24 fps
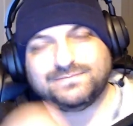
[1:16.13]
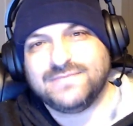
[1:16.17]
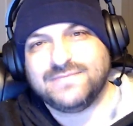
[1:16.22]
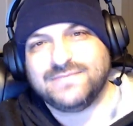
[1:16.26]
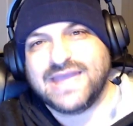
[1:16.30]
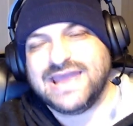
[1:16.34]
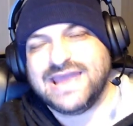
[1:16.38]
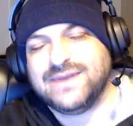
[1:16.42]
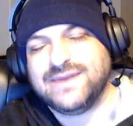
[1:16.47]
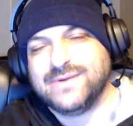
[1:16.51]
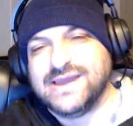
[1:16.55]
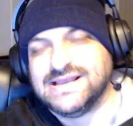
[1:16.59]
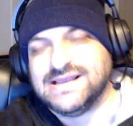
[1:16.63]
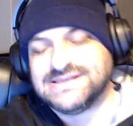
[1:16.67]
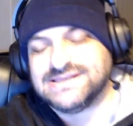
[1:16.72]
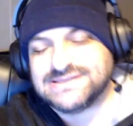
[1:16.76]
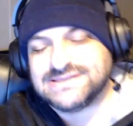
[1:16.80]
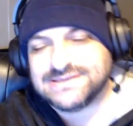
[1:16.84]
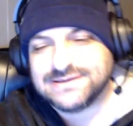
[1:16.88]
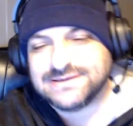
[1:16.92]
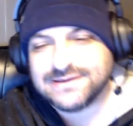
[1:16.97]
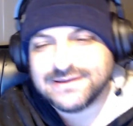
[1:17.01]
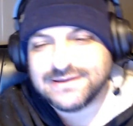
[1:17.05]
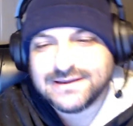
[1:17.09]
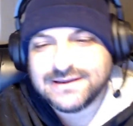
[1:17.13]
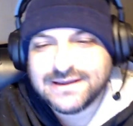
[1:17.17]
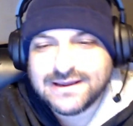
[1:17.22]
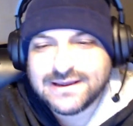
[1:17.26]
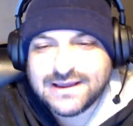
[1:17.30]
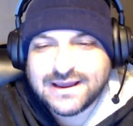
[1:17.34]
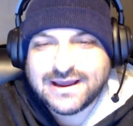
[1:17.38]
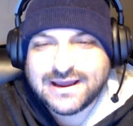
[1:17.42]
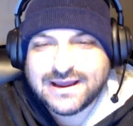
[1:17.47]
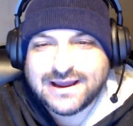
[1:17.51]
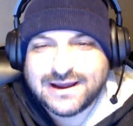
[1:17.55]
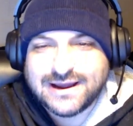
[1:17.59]
Anyways,
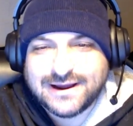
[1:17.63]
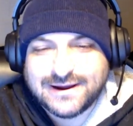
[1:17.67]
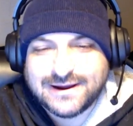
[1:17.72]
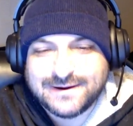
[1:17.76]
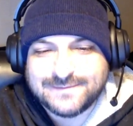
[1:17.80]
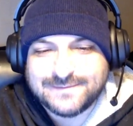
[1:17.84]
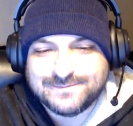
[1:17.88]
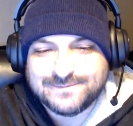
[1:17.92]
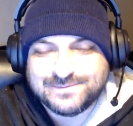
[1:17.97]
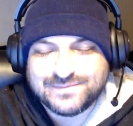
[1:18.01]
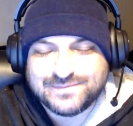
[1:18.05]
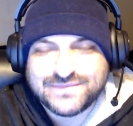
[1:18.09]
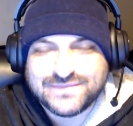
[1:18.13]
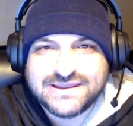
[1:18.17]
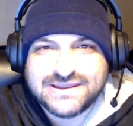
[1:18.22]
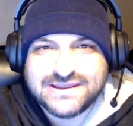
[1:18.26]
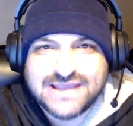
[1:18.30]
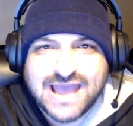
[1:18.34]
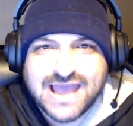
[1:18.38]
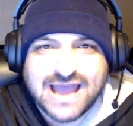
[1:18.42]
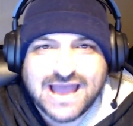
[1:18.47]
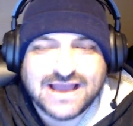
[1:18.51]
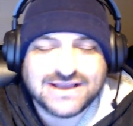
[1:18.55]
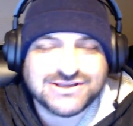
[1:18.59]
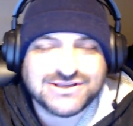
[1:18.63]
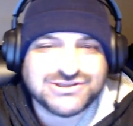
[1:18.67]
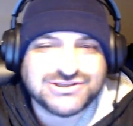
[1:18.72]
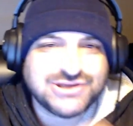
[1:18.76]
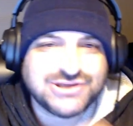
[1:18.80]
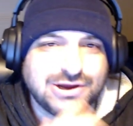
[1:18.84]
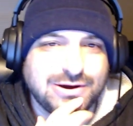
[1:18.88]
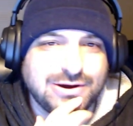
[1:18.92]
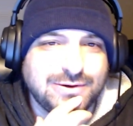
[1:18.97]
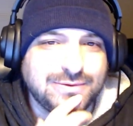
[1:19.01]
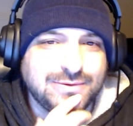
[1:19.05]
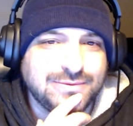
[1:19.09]
um, yeah,
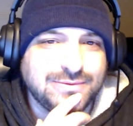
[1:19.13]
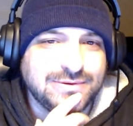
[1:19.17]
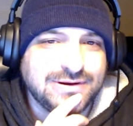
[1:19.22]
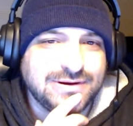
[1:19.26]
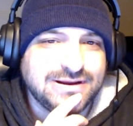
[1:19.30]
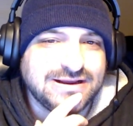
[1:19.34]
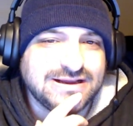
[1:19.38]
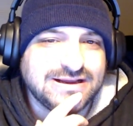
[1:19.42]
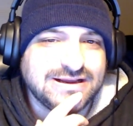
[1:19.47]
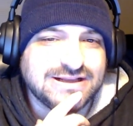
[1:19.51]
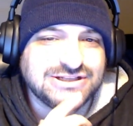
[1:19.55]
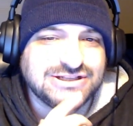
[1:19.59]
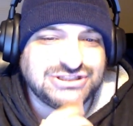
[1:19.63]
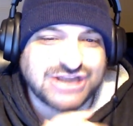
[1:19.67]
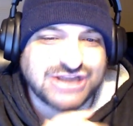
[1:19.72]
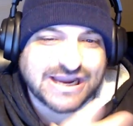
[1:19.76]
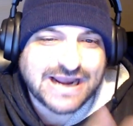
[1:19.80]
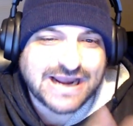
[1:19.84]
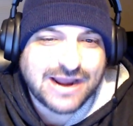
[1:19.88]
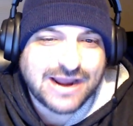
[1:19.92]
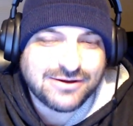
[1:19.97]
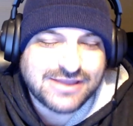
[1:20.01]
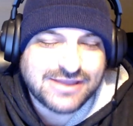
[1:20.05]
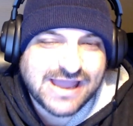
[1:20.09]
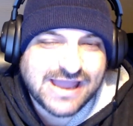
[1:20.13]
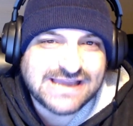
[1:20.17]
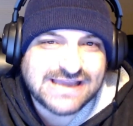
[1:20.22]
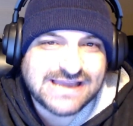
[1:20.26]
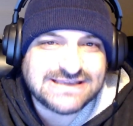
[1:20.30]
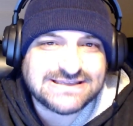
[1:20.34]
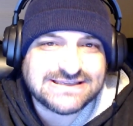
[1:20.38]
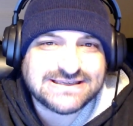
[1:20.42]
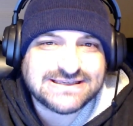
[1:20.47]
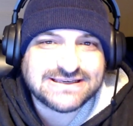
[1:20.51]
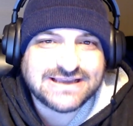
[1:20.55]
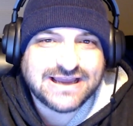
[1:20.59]
so check it out,
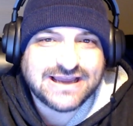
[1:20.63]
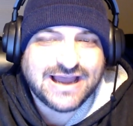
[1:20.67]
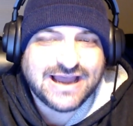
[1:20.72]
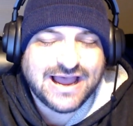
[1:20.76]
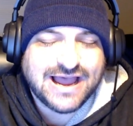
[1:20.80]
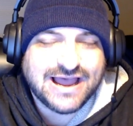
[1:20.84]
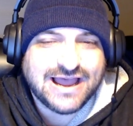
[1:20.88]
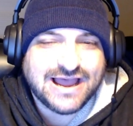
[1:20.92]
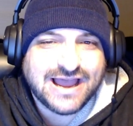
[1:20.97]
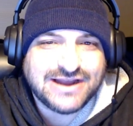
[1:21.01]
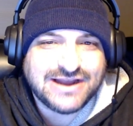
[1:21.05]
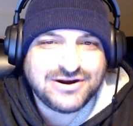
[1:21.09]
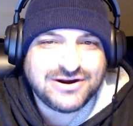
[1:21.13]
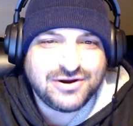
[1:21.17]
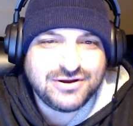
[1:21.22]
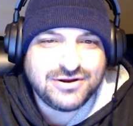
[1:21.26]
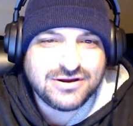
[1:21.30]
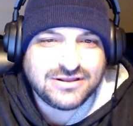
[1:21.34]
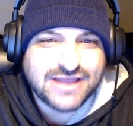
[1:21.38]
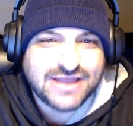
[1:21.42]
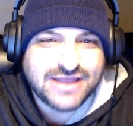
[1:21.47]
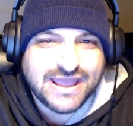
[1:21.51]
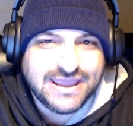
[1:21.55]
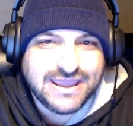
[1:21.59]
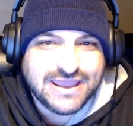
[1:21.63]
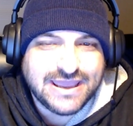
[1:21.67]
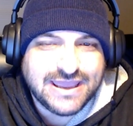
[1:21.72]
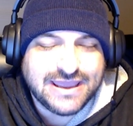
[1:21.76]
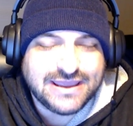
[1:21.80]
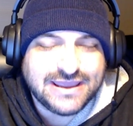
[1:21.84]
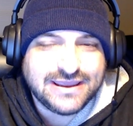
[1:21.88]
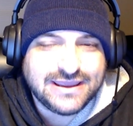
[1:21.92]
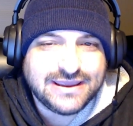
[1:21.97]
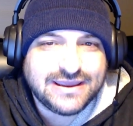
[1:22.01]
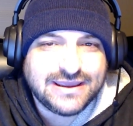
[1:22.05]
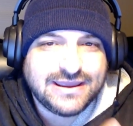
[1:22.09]
guys. Uh, I know you'll like
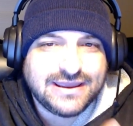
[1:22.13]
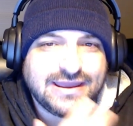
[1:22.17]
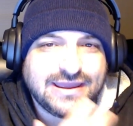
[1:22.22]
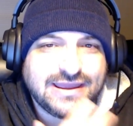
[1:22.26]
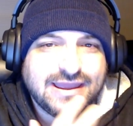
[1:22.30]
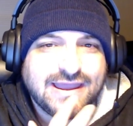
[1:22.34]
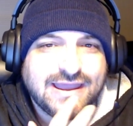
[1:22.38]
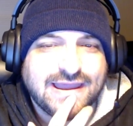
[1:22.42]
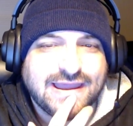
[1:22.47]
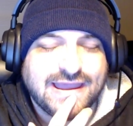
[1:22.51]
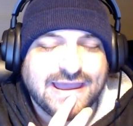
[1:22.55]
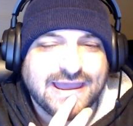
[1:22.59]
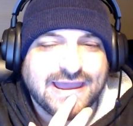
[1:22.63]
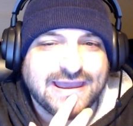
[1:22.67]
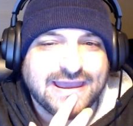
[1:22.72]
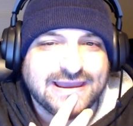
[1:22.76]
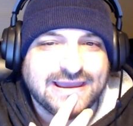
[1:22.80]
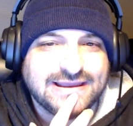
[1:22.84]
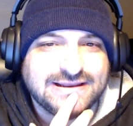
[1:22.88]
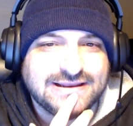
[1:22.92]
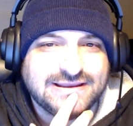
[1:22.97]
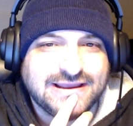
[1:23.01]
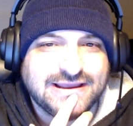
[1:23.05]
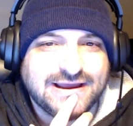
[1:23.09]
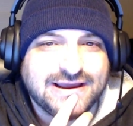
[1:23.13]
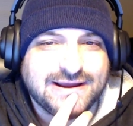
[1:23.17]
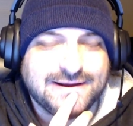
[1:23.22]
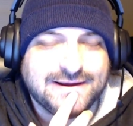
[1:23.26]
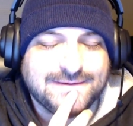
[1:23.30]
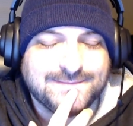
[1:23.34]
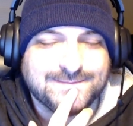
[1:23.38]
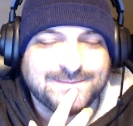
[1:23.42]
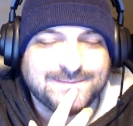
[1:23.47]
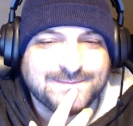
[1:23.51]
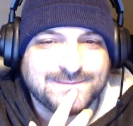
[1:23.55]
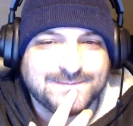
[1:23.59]
it, and
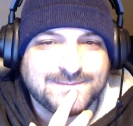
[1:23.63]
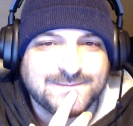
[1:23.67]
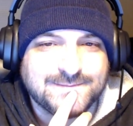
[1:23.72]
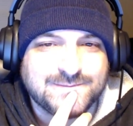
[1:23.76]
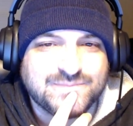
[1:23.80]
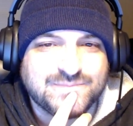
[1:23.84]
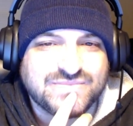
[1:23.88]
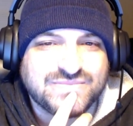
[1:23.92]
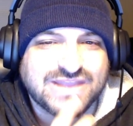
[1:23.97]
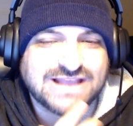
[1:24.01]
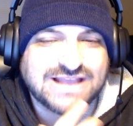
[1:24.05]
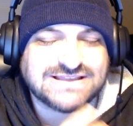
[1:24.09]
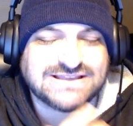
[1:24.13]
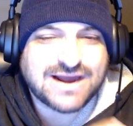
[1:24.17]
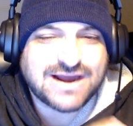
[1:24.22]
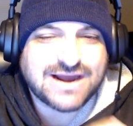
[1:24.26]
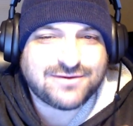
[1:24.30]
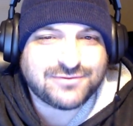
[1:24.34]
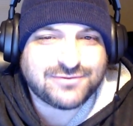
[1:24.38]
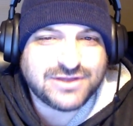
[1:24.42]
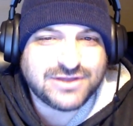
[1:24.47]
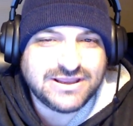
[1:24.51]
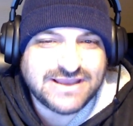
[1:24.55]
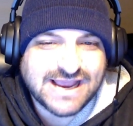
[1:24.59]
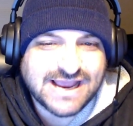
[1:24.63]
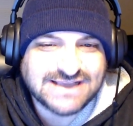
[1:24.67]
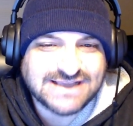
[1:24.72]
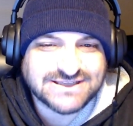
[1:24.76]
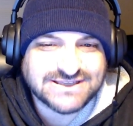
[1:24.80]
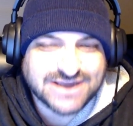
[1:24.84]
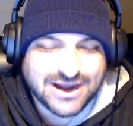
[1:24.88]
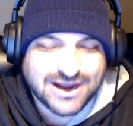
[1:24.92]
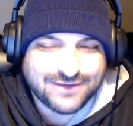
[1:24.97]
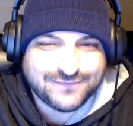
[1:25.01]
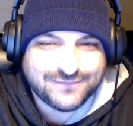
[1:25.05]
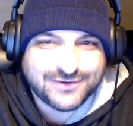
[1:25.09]
um, it's got a really nice
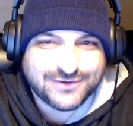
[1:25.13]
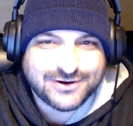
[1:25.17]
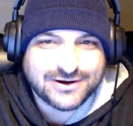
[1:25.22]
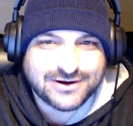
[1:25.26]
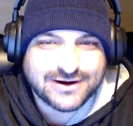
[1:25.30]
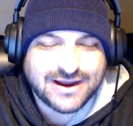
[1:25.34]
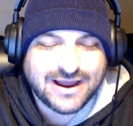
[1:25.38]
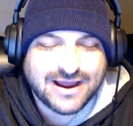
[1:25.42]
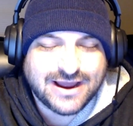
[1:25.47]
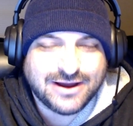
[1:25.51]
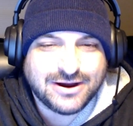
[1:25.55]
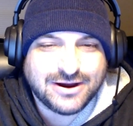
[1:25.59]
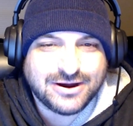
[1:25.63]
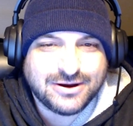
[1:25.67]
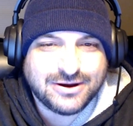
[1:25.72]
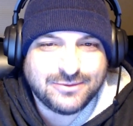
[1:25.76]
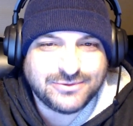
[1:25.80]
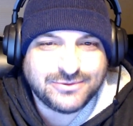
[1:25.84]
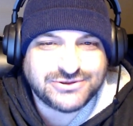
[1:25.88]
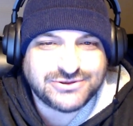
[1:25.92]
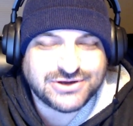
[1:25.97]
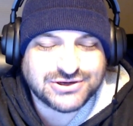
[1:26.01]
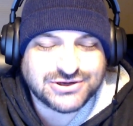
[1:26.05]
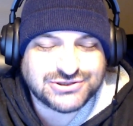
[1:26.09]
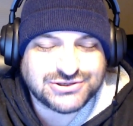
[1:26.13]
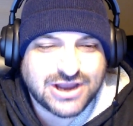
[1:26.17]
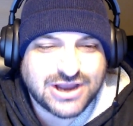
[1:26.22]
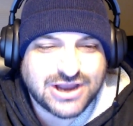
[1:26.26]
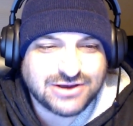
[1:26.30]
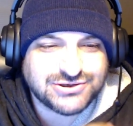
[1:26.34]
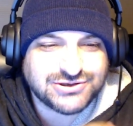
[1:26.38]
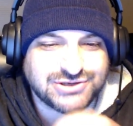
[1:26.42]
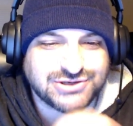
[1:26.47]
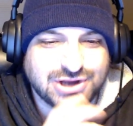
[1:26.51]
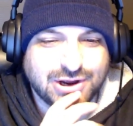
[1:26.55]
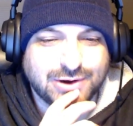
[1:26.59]
cover, uh, which I'll, sh- I'll
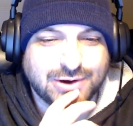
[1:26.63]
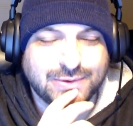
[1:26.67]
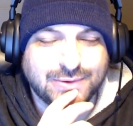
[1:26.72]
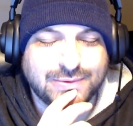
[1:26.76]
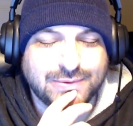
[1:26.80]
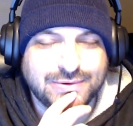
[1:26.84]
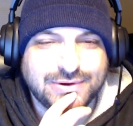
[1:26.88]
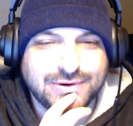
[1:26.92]
show.